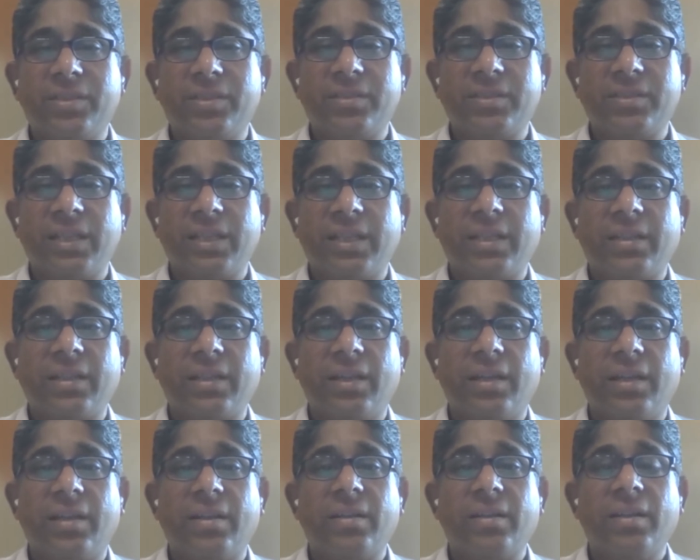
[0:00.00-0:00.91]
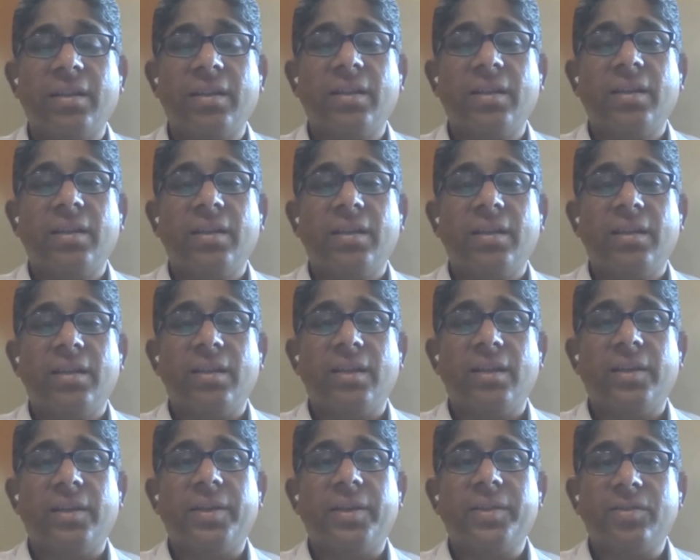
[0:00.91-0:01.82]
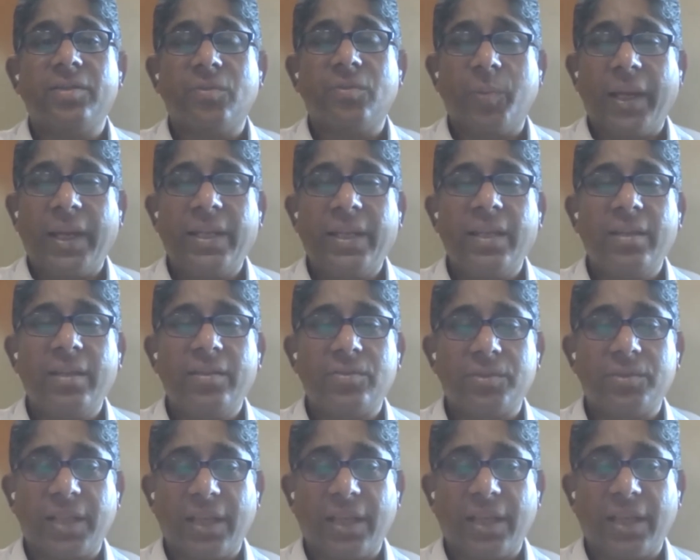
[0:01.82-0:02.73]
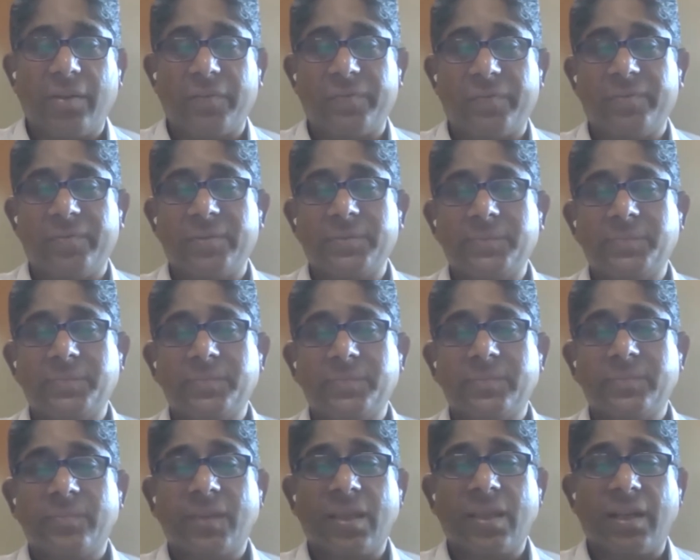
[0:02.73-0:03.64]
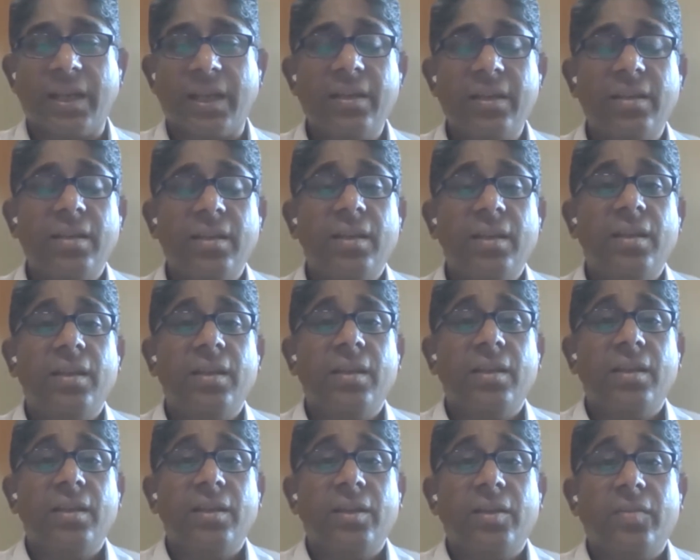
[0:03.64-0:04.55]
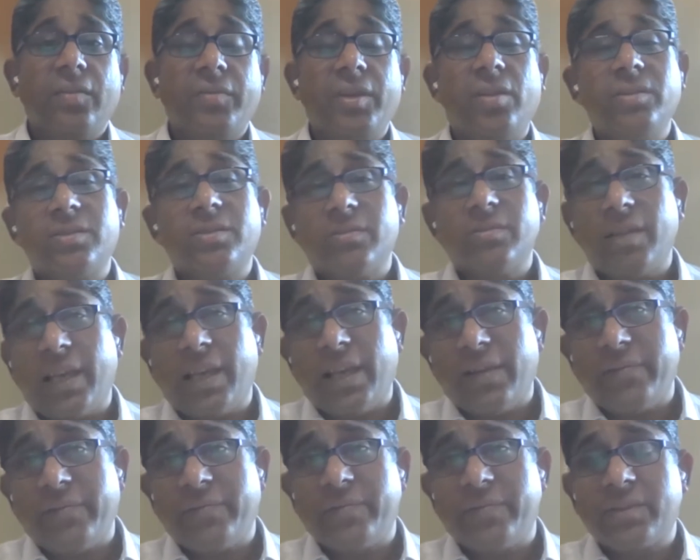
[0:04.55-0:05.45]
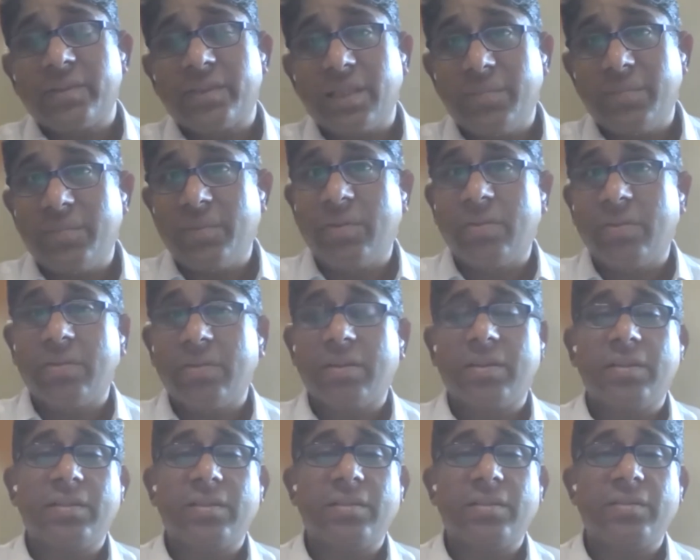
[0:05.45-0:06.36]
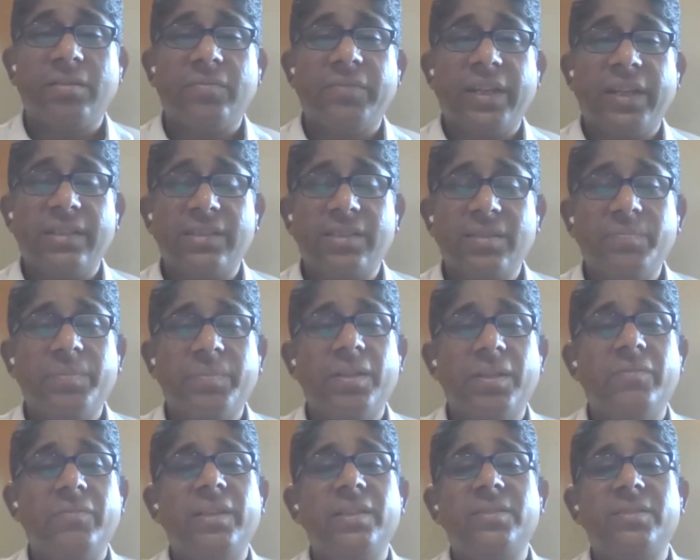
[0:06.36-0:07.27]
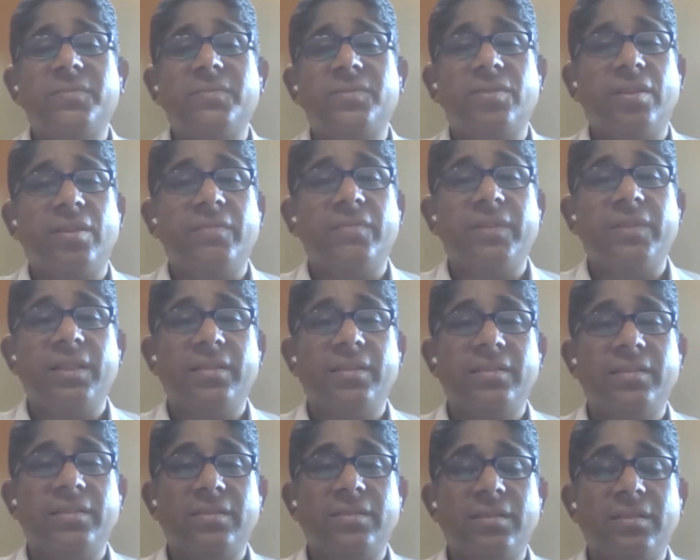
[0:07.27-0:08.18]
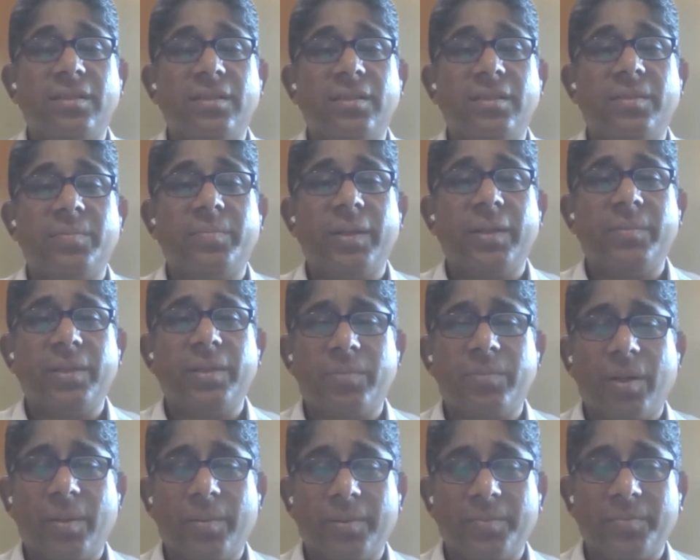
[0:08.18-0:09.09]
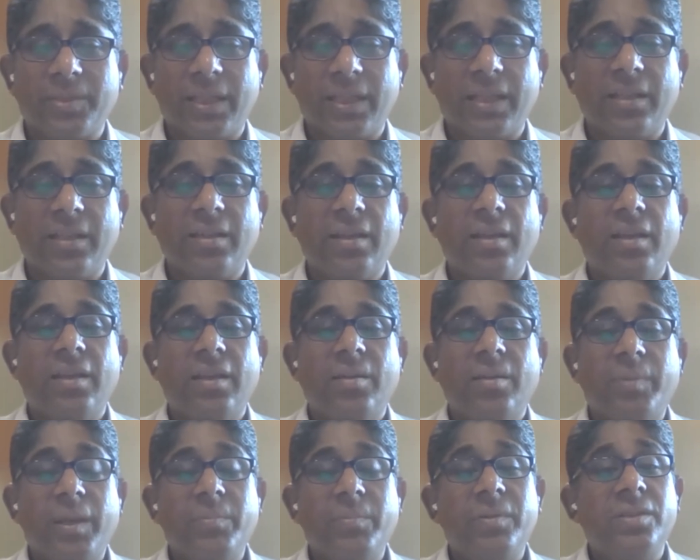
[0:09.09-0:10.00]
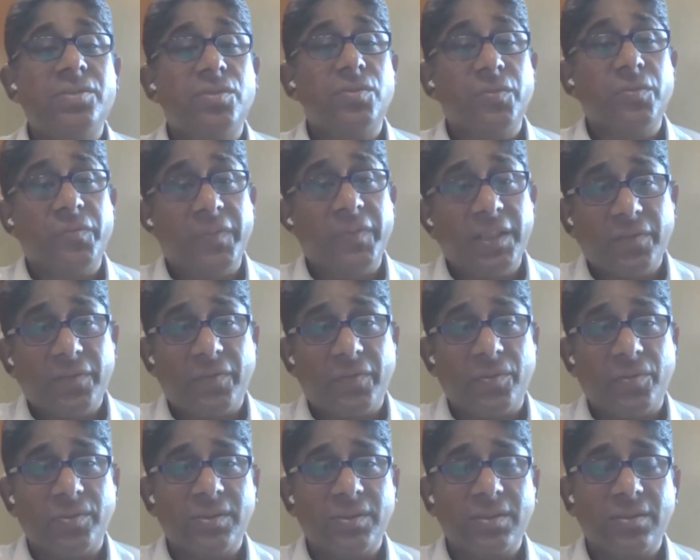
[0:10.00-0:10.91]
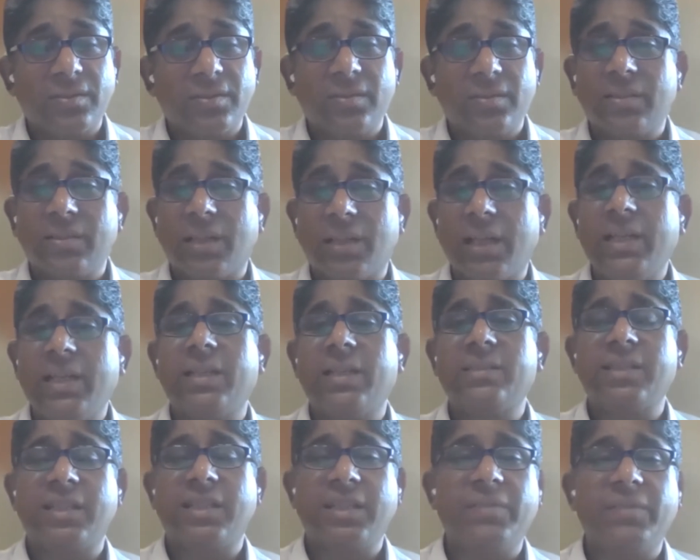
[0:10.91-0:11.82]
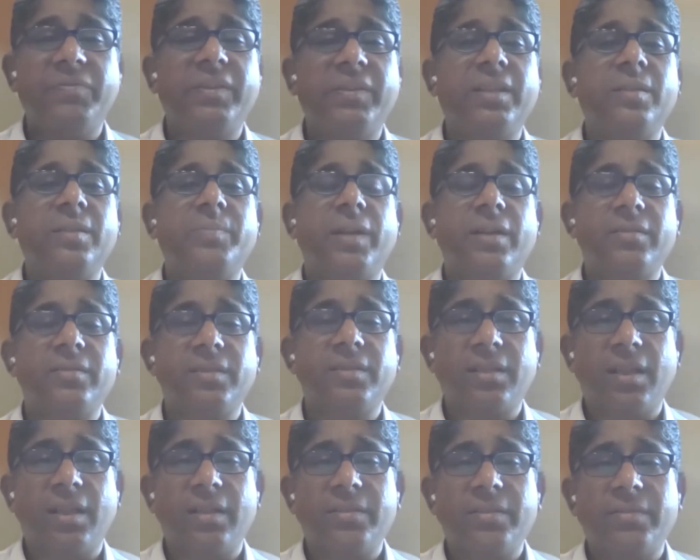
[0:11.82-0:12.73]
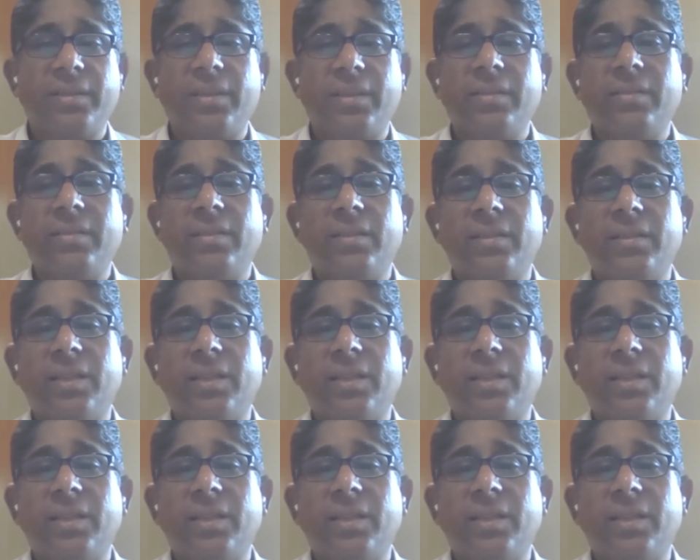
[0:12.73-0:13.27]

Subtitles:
that are waiting to take off, right? We also have some more very simple ways of solving payment problems, like payments through feature phones, right? A significant part of the country, a number